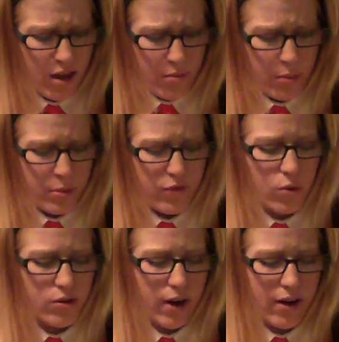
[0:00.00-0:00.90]
But
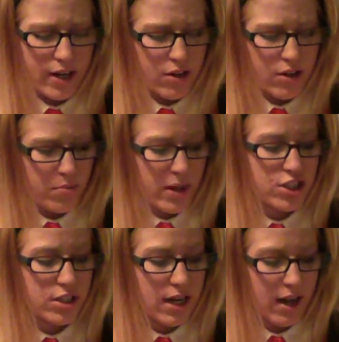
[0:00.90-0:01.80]
before Rarity could
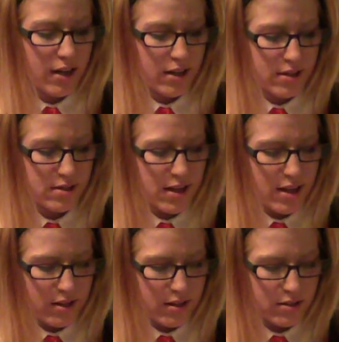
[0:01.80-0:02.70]
mention the necklace,
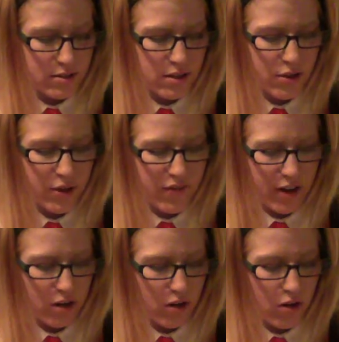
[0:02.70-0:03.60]
Gilda the
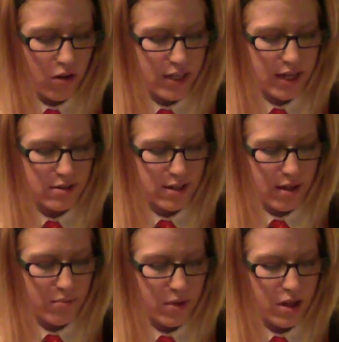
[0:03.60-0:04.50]
Griffin called out to
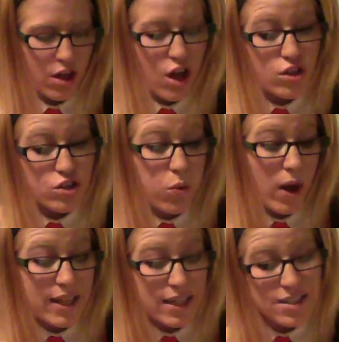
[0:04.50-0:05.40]
them.
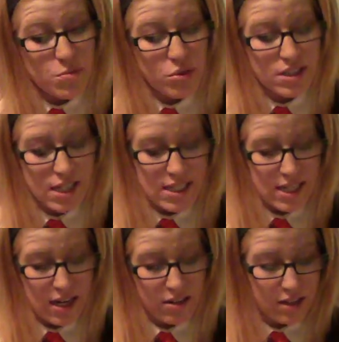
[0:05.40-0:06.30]
"Twilight is a princess
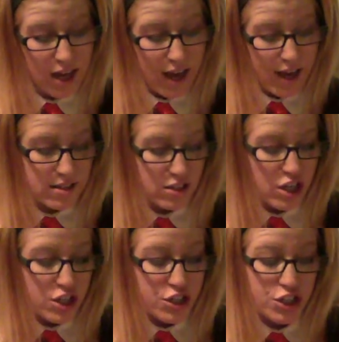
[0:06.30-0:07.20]
now, you guys.
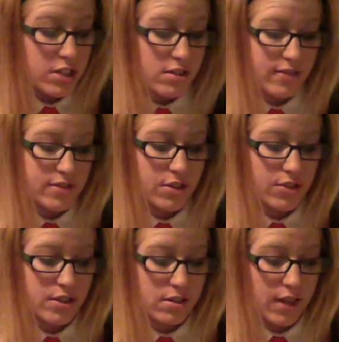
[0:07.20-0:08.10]
She's off to the
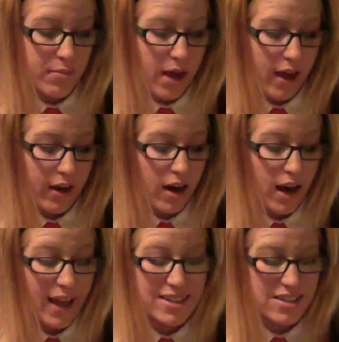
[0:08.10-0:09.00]
Crystal Empire,
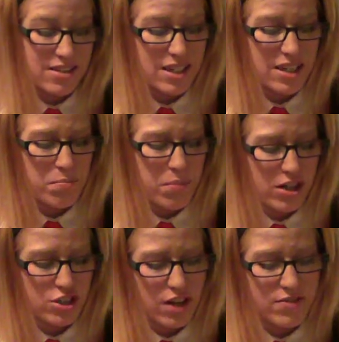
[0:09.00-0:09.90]
and doesn't need a
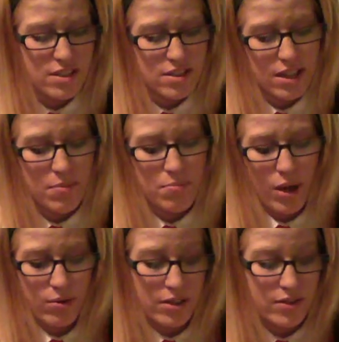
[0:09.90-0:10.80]
bunch of silly
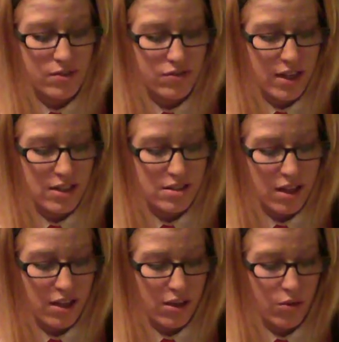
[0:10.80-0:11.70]
Ponyville friends
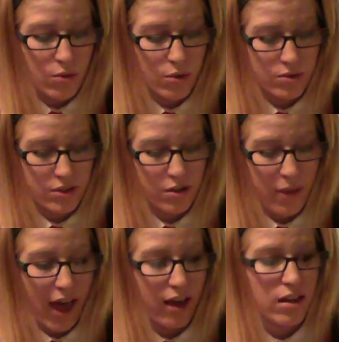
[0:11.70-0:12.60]
like you holding her
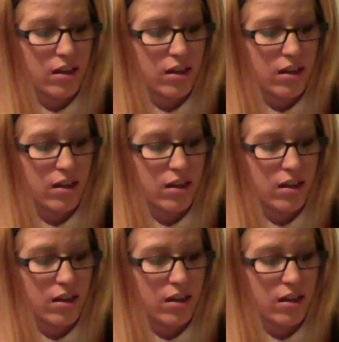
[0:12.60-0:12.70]
back.